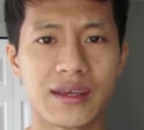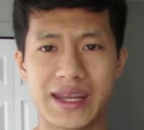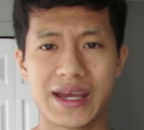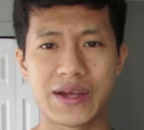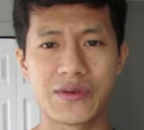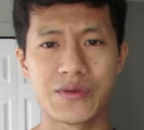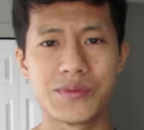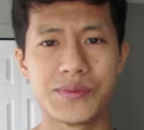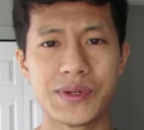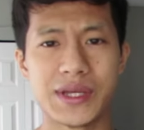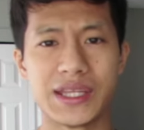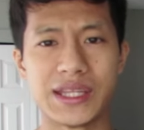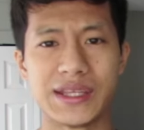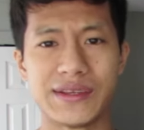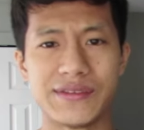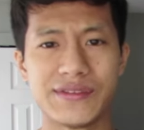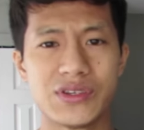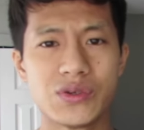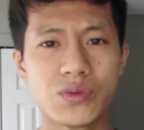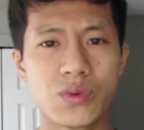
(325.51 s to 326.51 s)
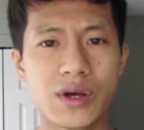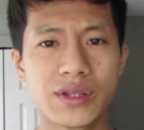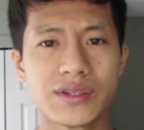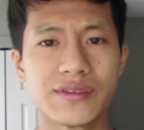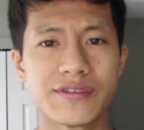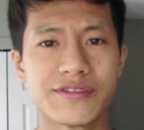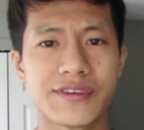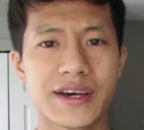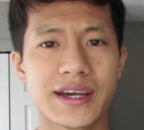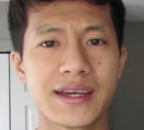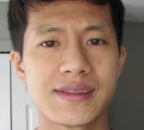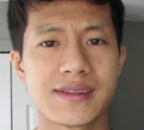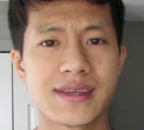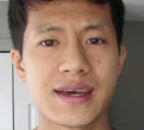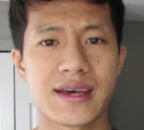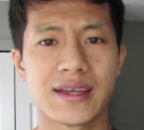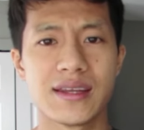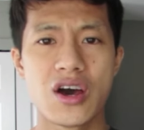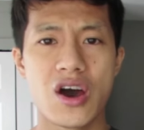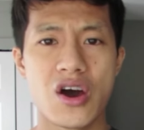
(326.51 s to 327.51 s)
And I repeat, if you want to find
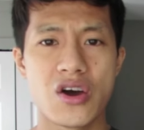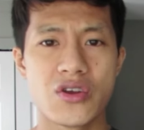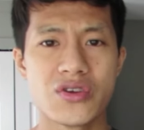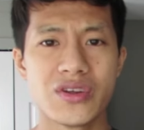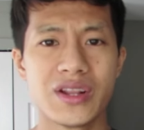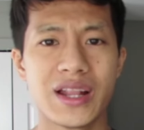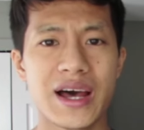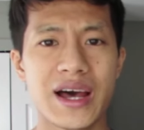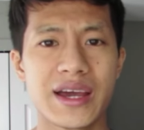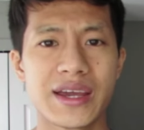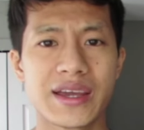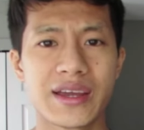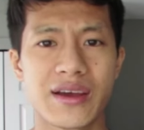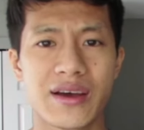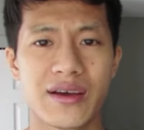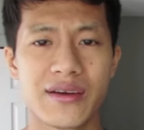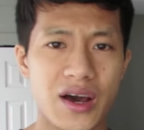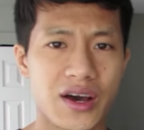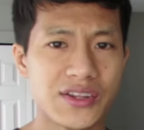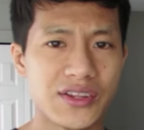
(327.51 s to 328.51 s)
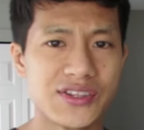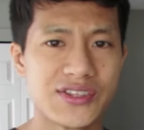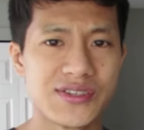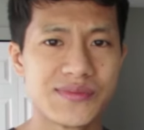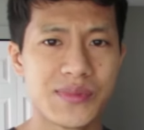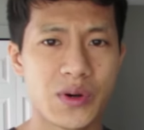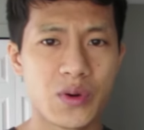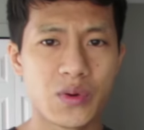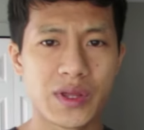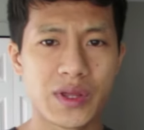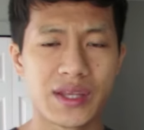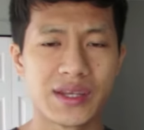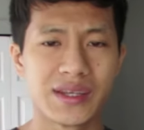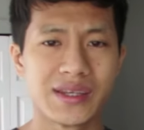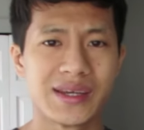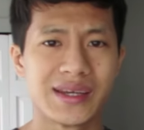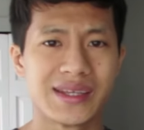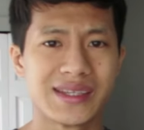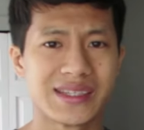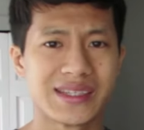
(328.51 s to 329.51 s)
that underlying,
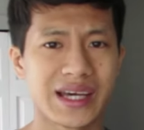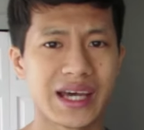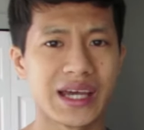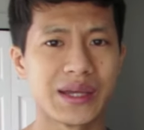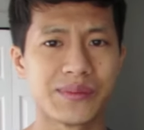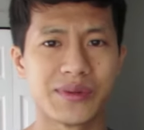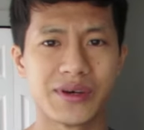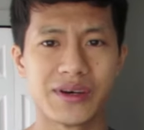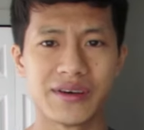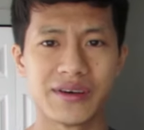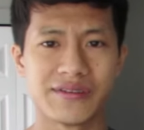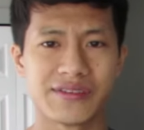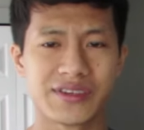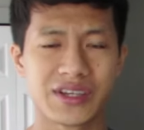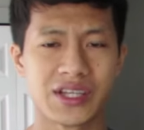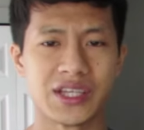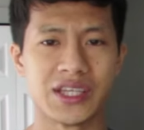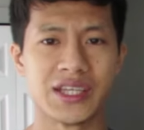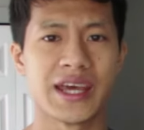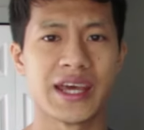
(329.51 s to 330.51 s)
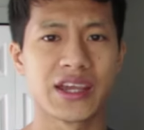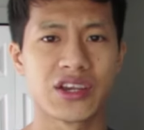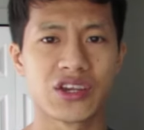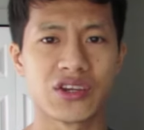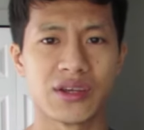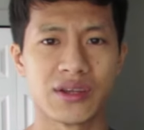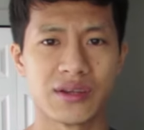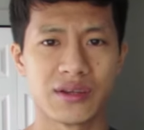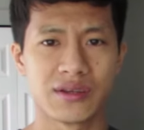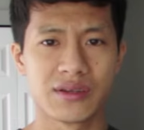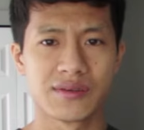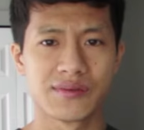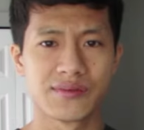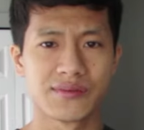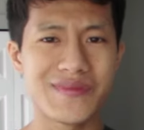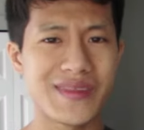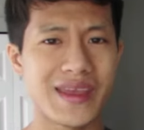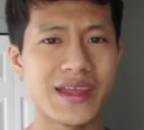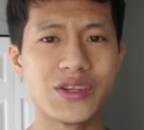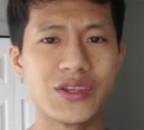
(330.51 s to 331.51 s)
unspoken type of connection,
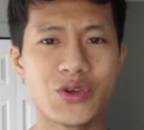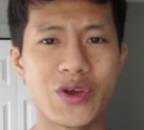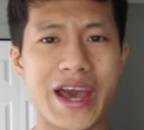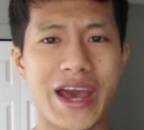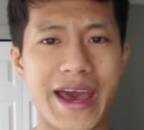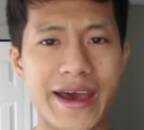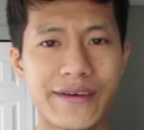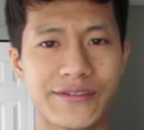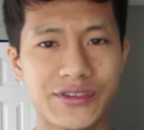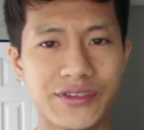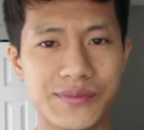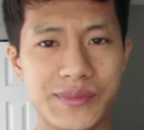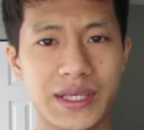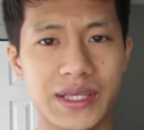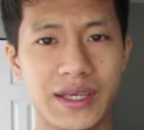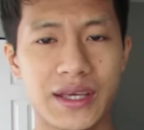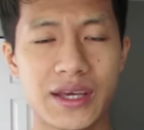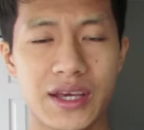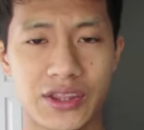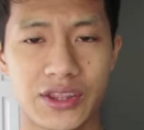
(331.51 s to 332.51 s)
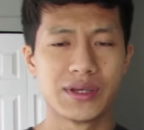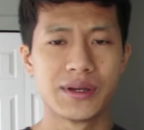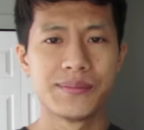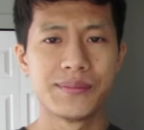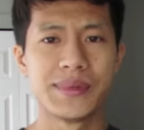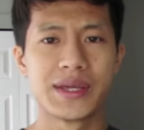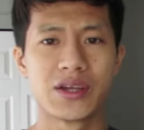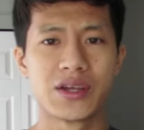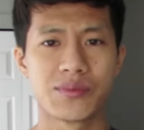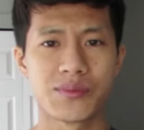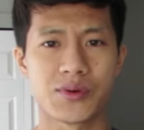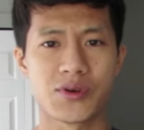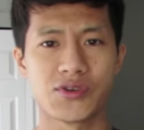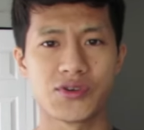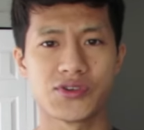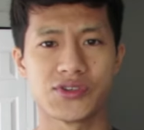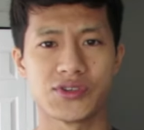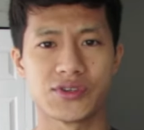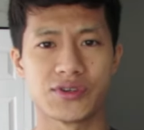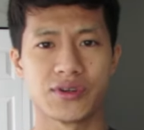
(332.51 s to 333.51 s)
then you have to be the bigger
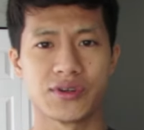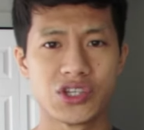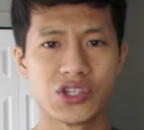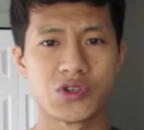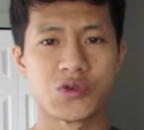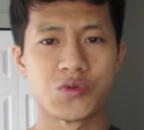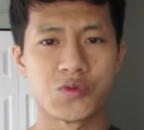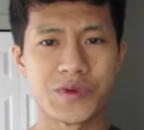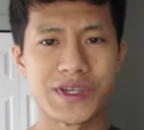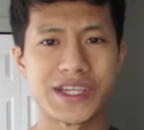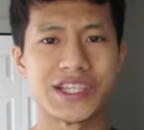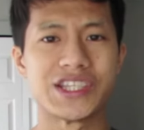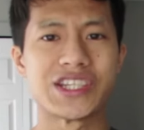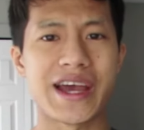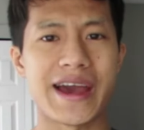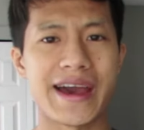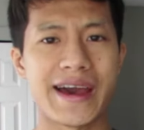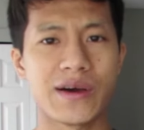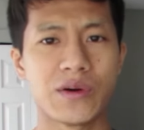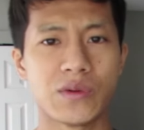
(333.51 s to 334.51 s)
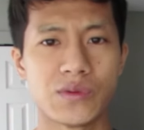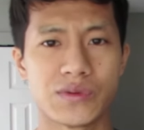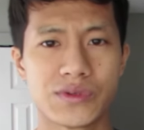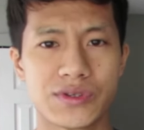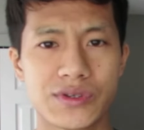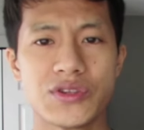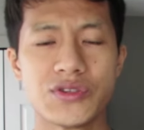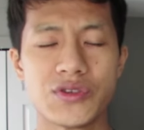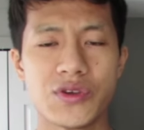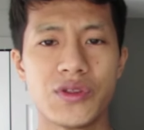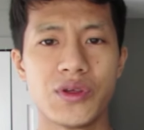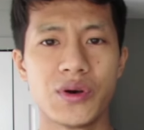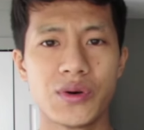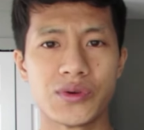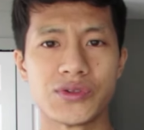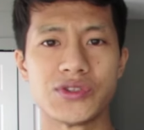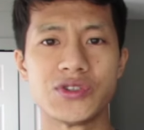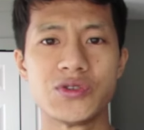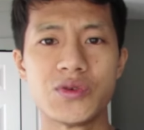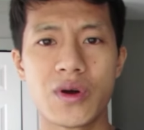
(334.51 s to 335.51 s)
person to reach out to
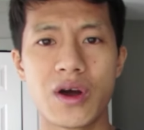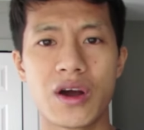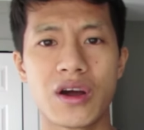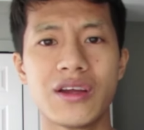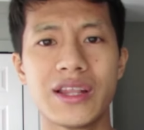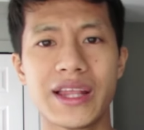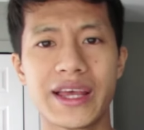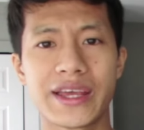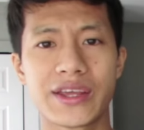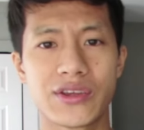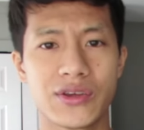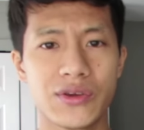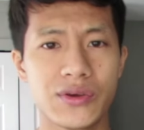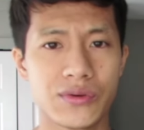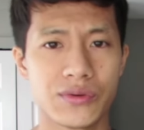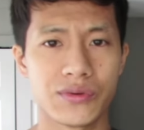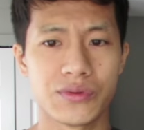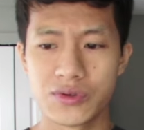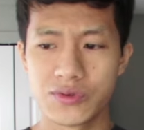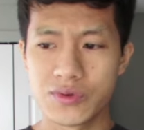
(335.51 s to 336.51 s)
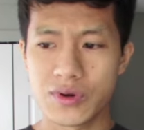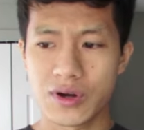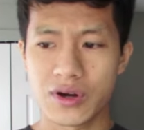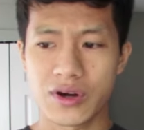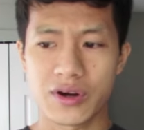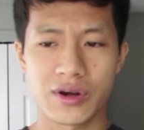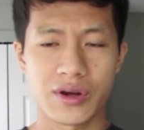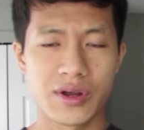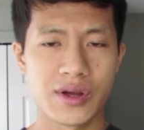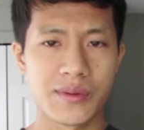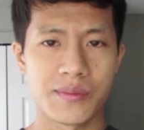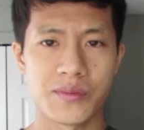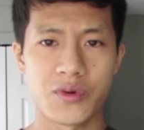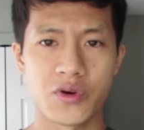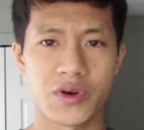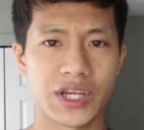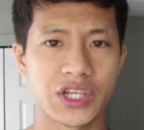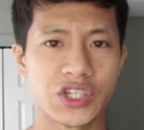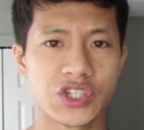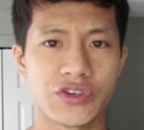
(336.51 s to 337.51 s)
those who are like you, who are
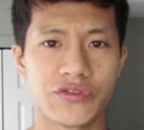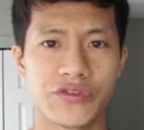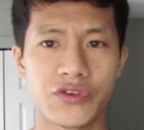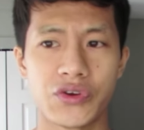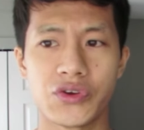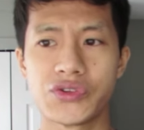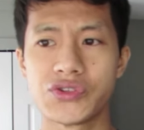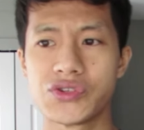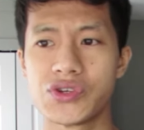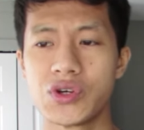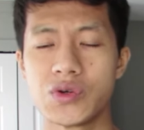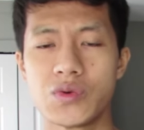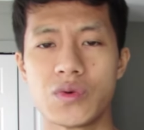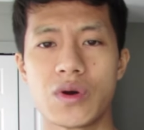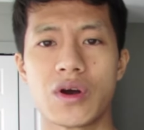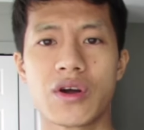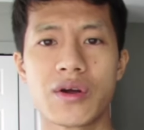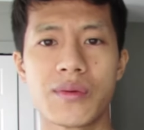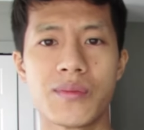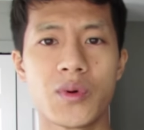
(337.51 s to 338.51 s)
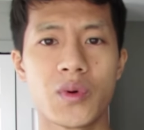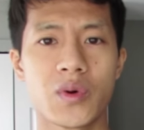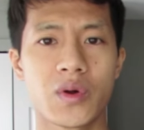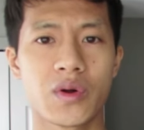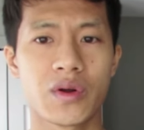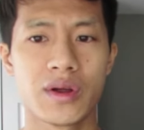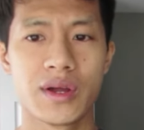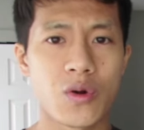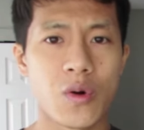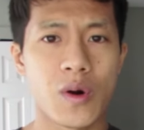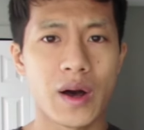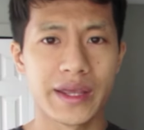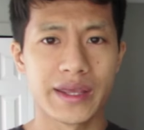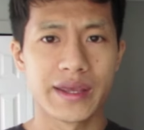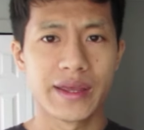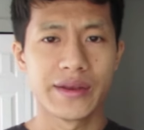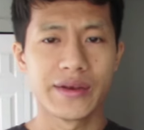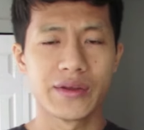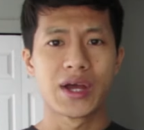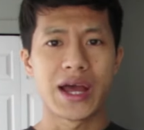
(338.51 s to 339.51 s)
more introverts, who are more
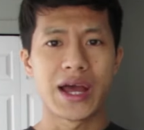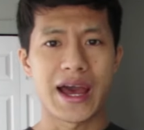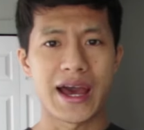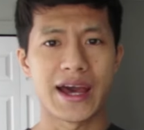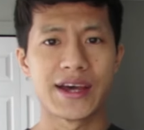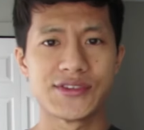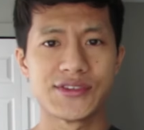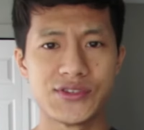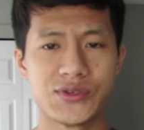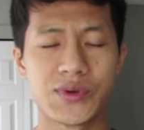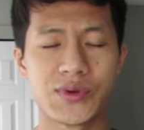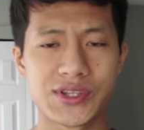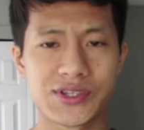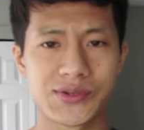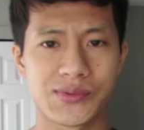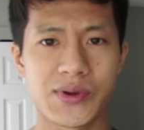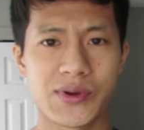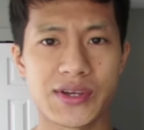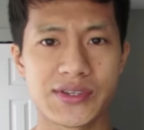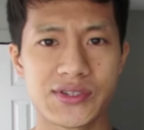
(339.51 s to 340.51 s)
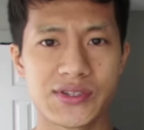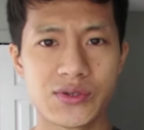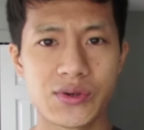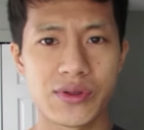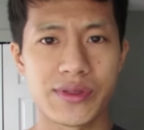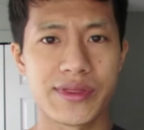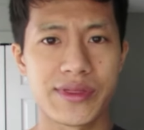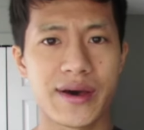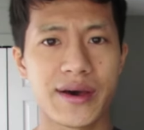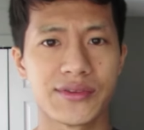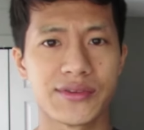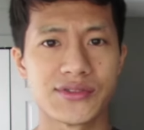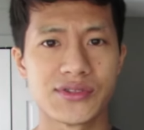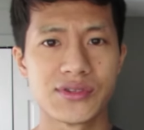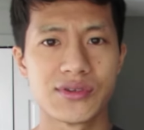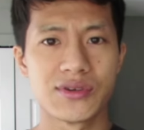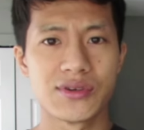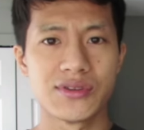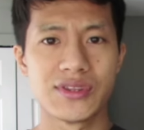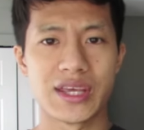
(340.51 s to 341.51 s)
quiet. As you express your
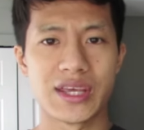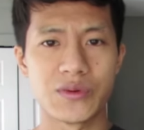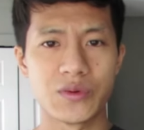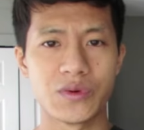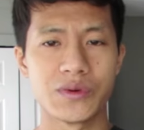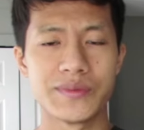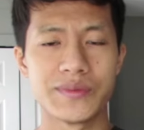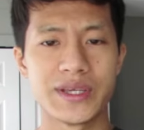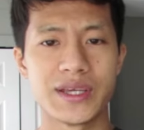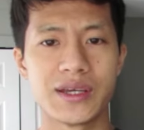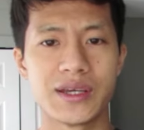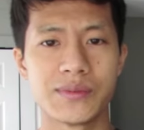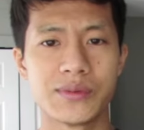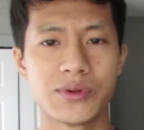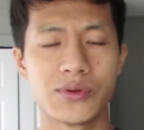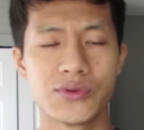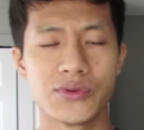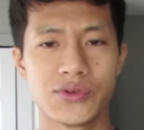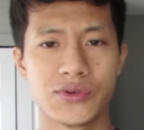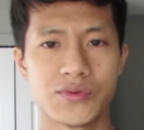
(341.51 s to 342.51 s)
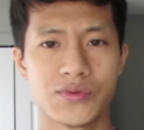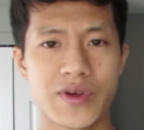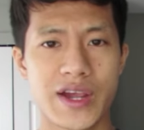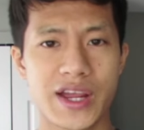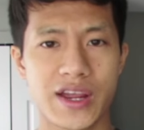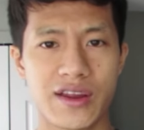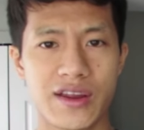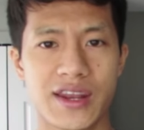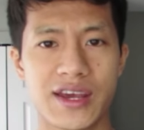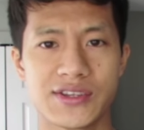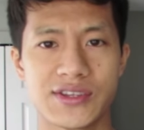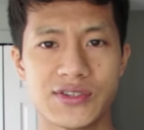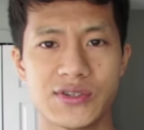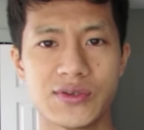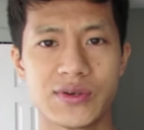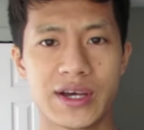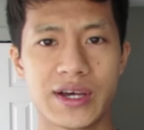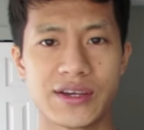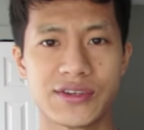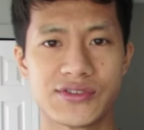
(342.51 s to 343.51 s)
thoughts, they will be able to recognize
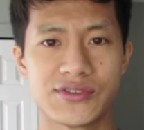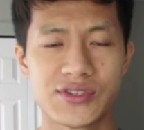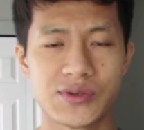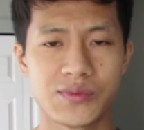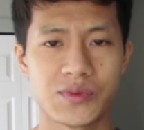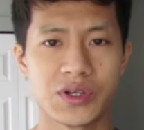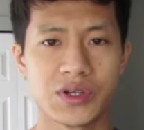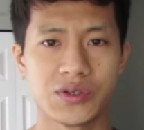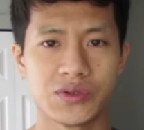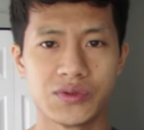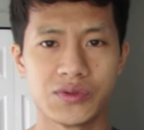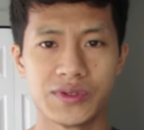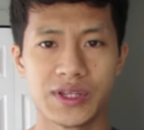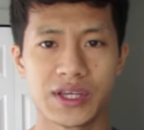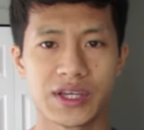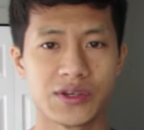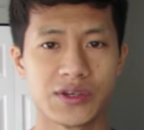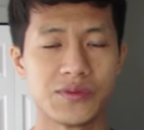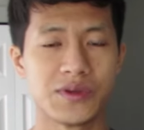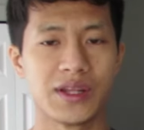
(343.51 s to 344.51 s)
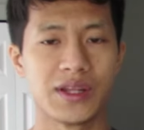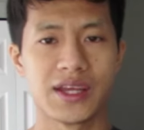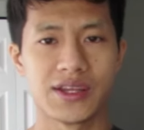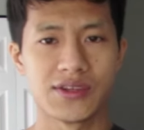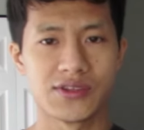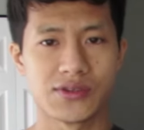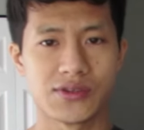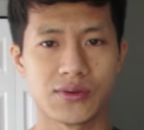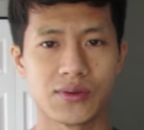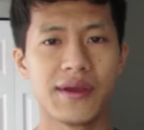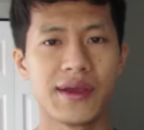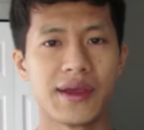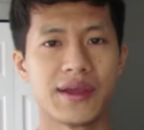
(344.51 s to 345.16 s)
you as someone who they could relate to.